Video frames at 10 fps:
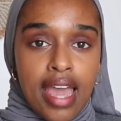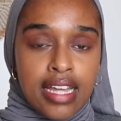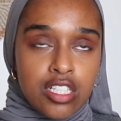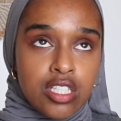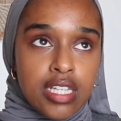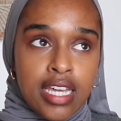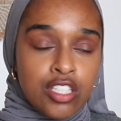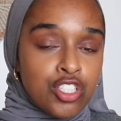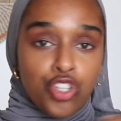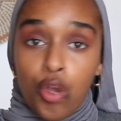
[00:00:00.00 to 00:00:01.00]
It's
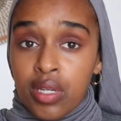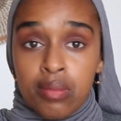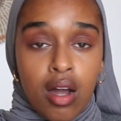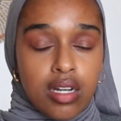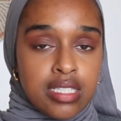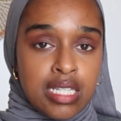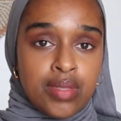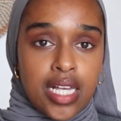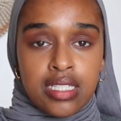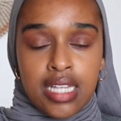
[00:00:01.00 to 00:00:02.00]
in so many mark
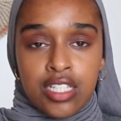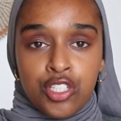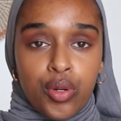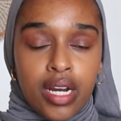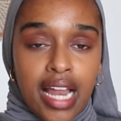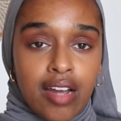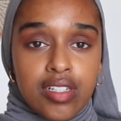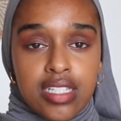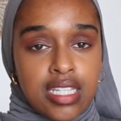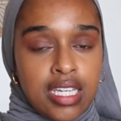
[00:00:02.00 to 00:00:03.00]
schemes that says, you know,
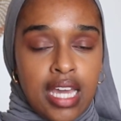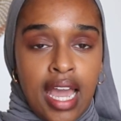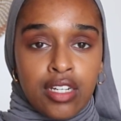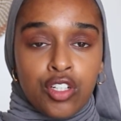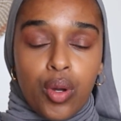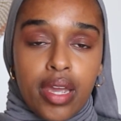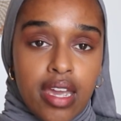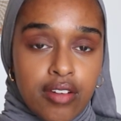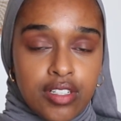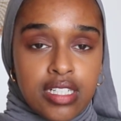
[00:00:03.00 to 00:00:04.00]
clarity and
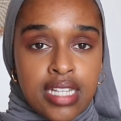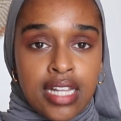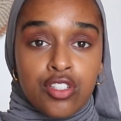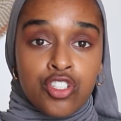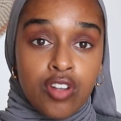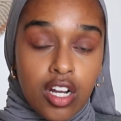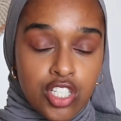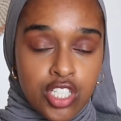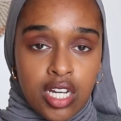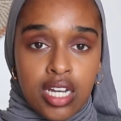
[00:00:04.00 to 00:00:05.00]
coherence and
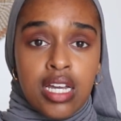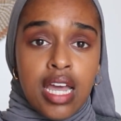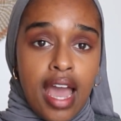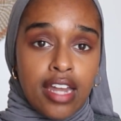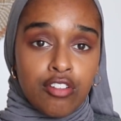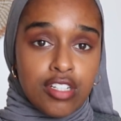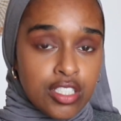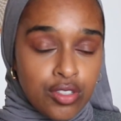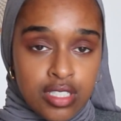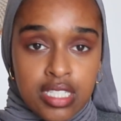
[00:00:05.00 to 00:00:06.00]
structure and
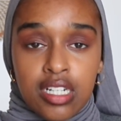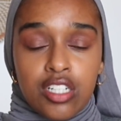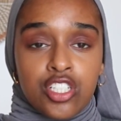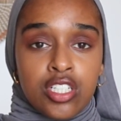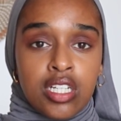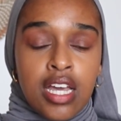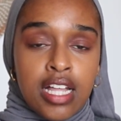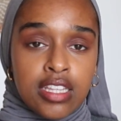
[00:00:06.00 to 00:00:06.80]
critical discussion.